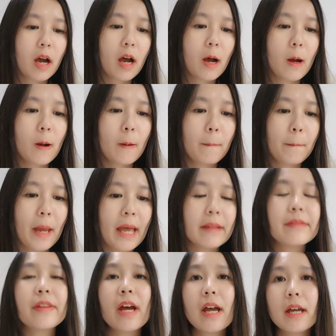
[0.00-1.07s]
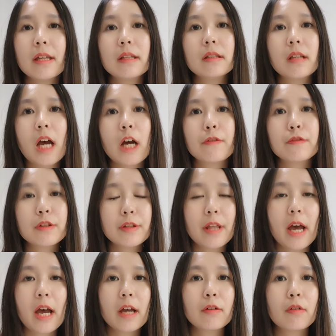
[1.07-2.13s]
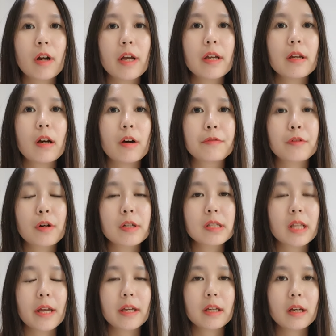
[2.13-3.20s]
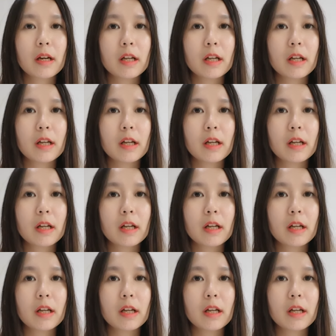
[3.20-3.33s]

And then after that, right, of course, like,